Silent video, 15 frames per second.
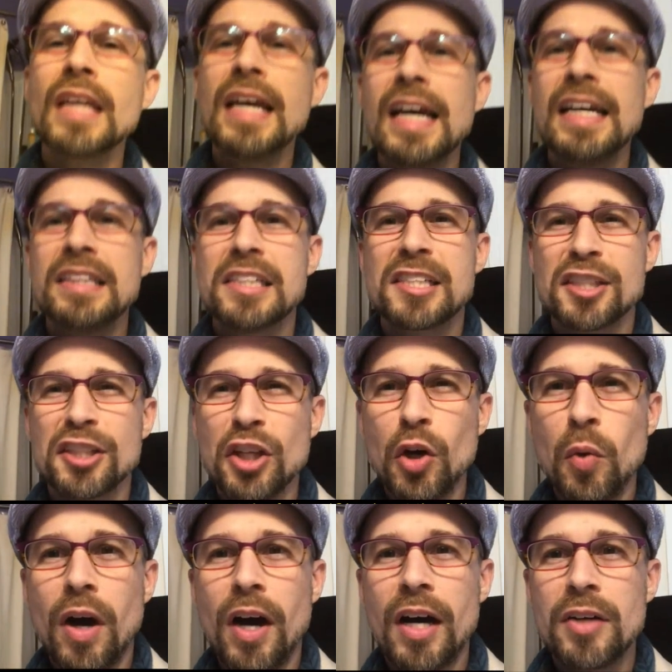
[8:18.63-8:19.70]
and the
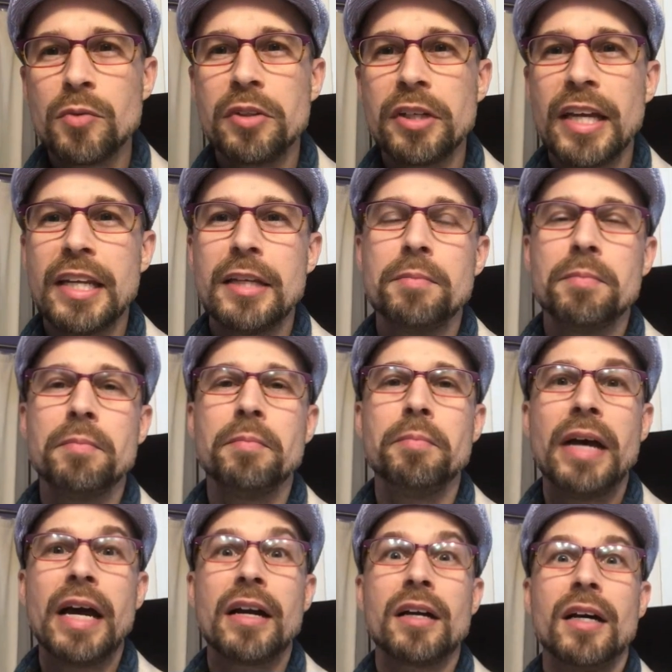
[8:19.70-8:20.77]
slow on will get it
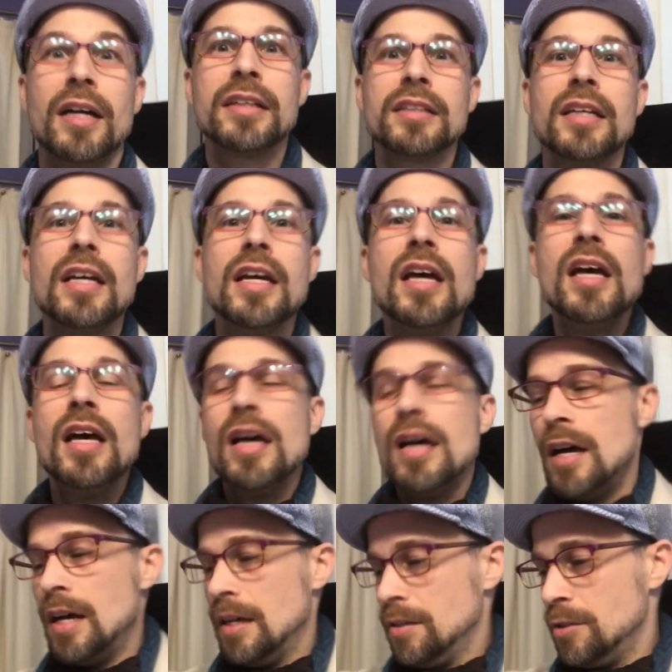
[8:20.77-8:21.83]
back on.
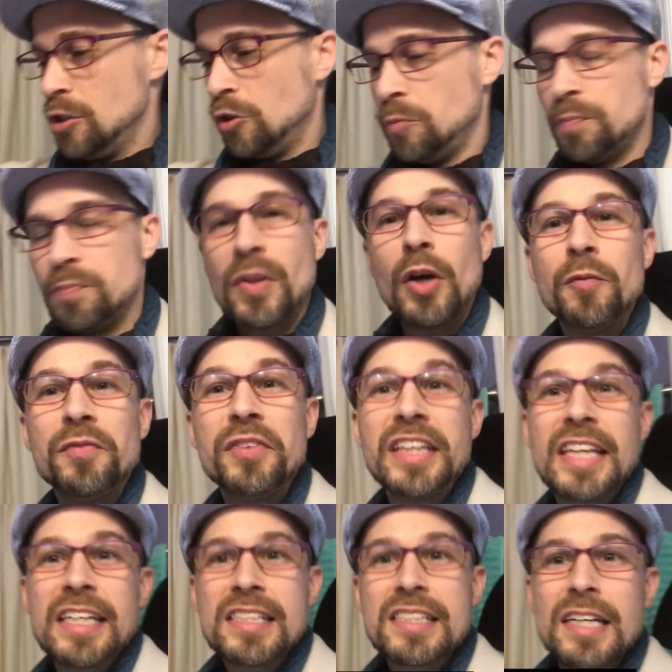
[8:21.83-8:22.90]
So hopefully
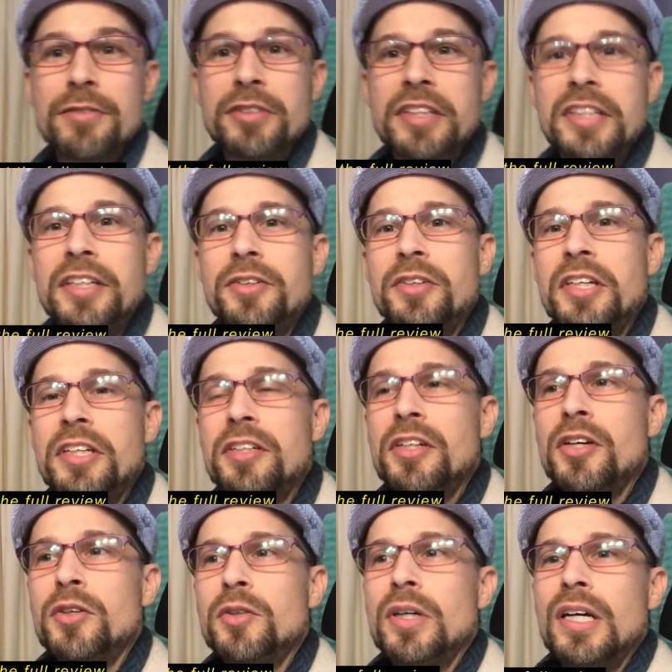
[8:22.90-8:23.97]
that's everything you need to
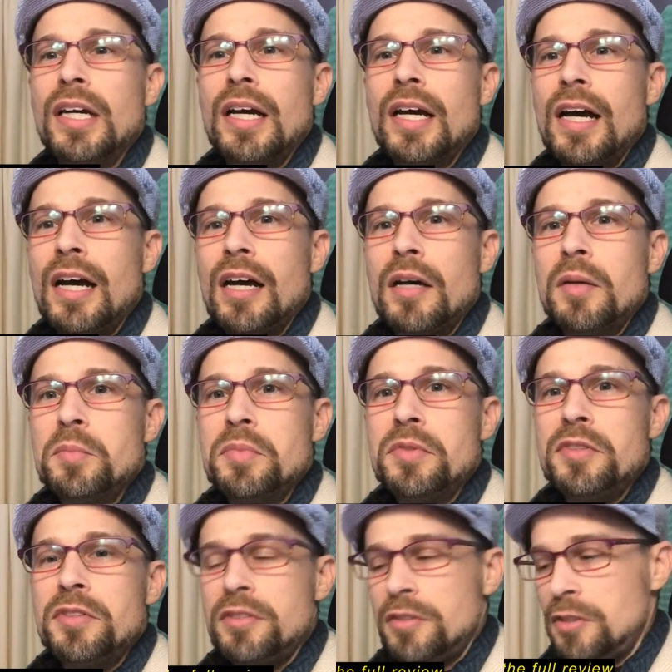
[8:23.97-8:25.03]
know.
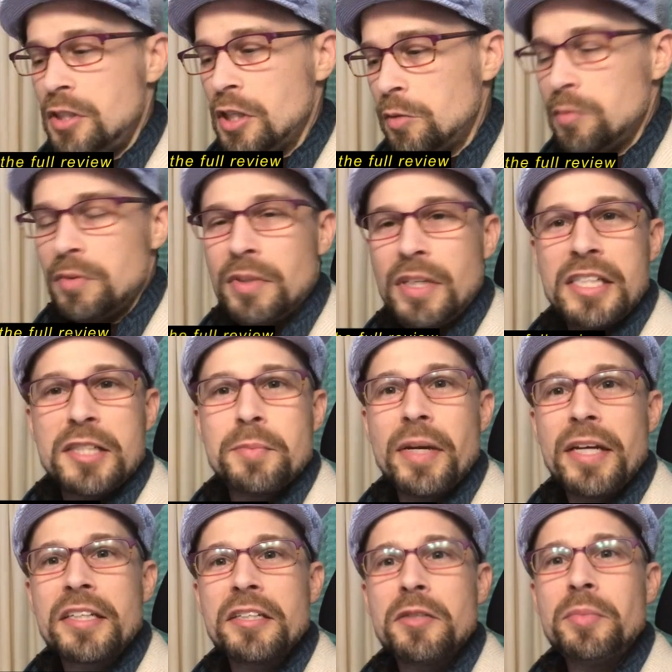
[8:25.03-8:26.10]
Don't
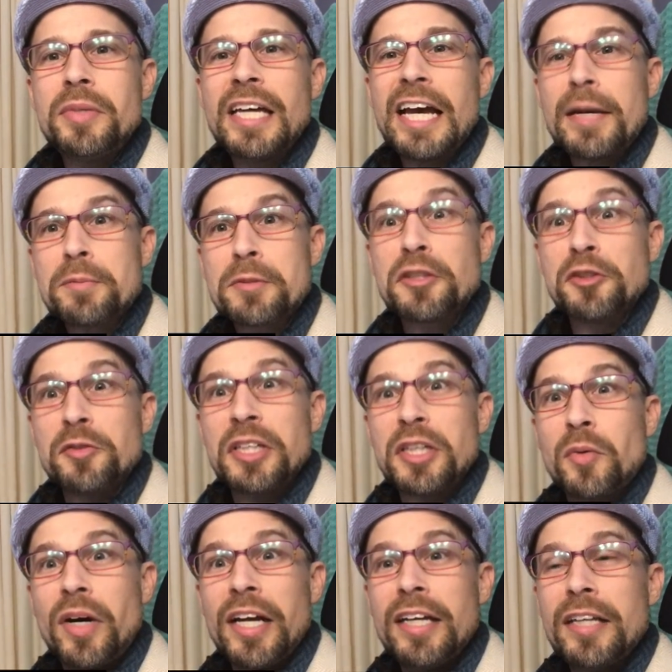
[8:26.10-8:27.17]
expect it to be absolutely
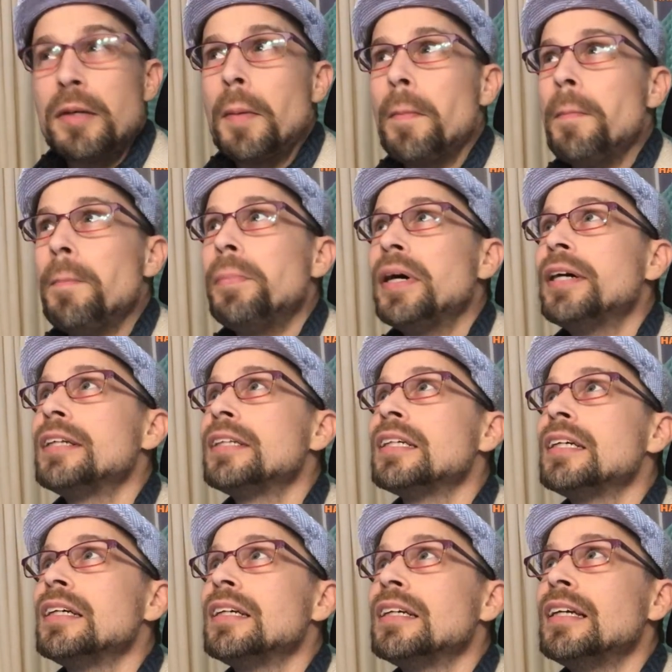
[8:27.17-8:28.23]
quiet, but
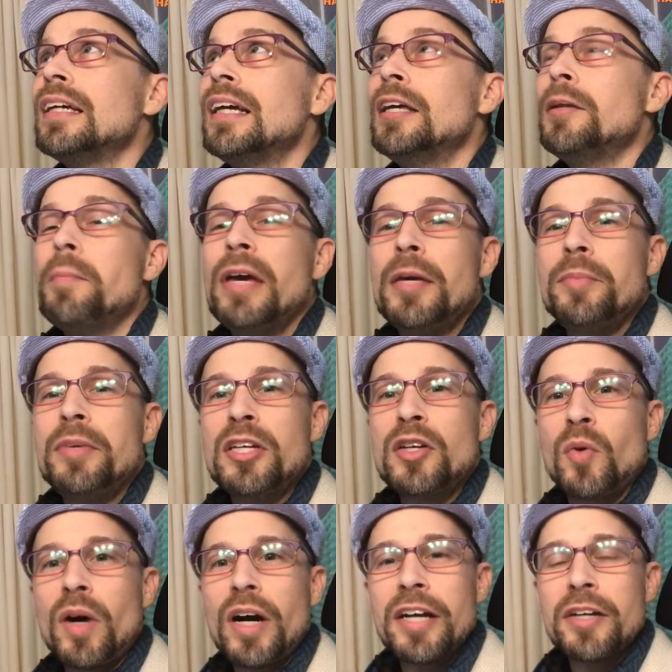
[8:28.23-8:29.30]
it may be
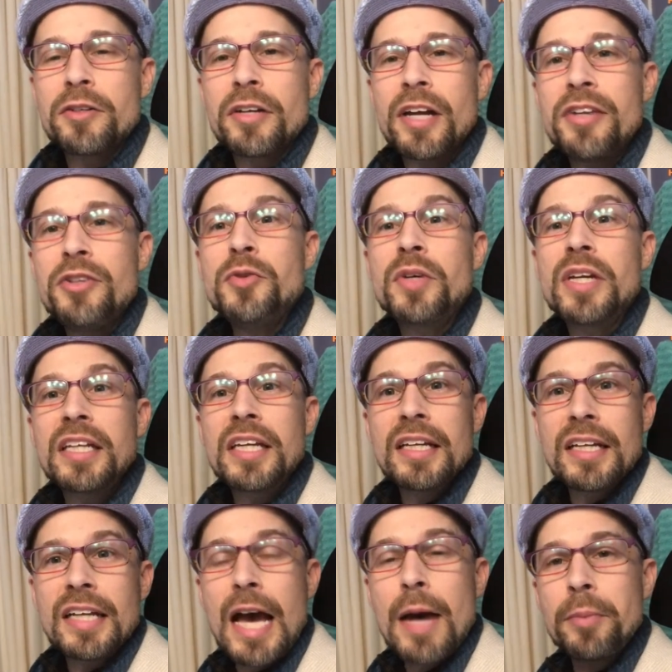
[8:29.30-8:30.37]
quieter, and you can get
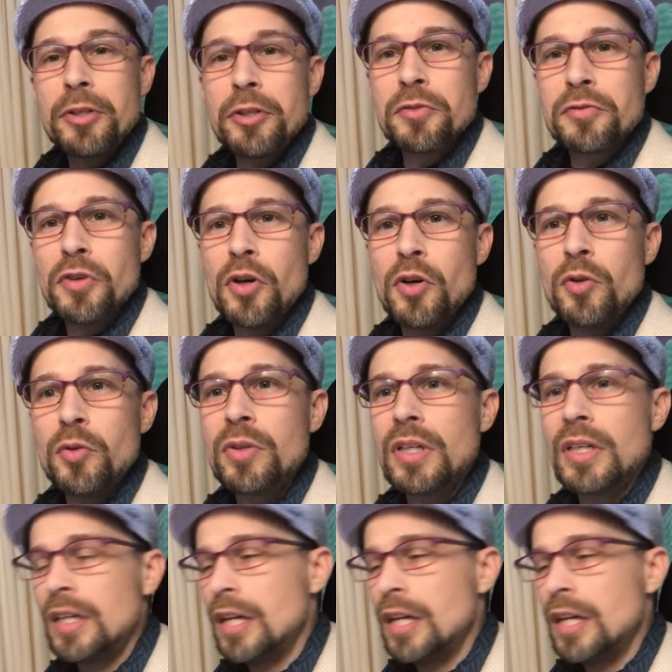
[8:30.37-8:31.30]
an app on your phone